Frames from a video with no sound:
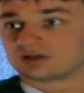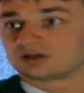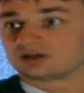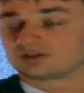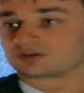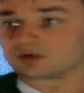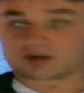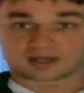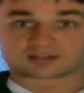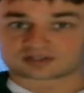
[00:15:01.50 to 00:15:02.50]
just our
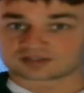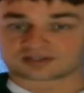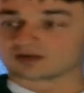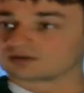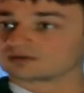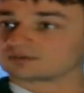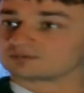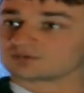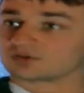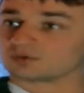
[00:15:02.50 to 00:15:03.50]
body shuts down.
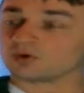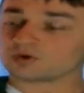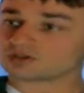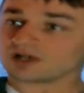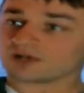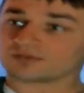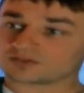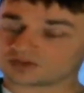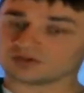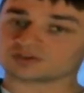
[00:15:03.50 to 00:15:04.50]
So emotional health is
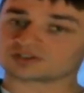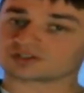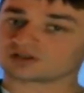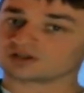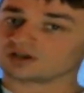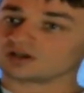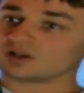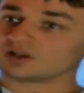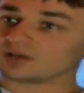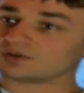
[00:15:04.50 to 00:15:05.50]
huge,
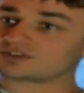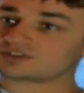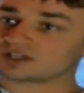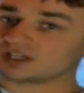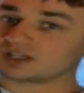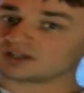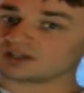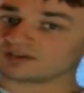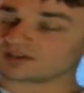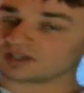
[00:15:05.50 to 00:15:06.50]
language is the
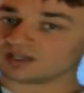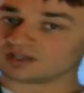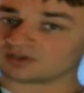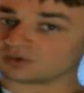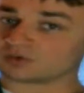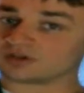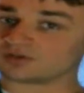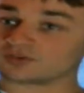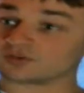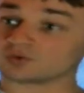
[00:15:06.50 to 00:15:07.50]
key tool we
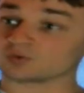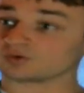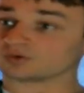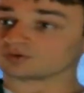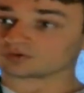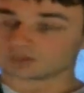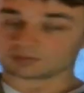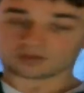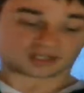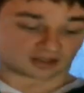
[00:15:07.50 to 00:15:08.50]
use to
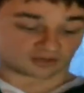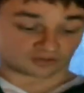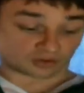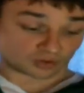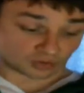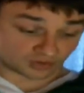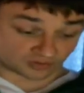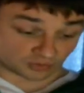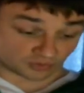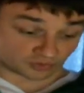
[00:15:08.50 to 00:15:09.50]
communicate it. So of course the
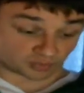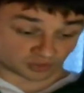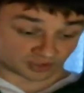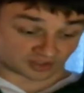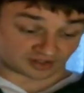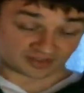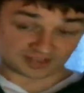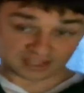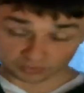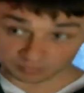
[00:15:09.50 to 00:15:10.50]
most important
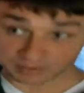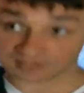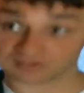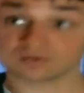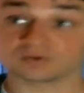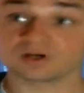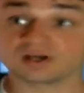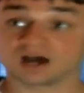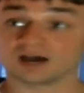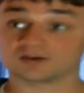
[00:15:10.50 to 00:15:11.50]
thing would be to
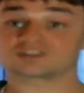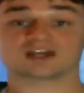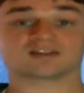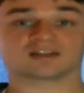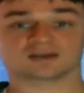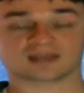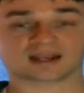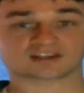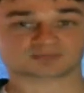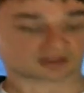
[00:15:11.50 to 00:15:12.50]
understand that
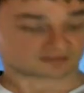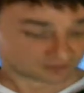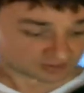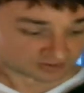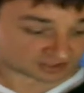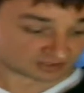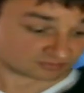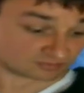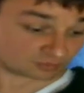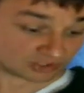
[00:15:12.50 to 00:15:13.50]
aspect first, and
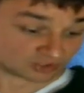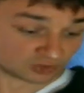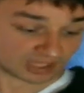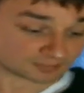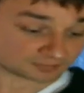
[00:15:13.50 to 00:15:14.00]
we do that.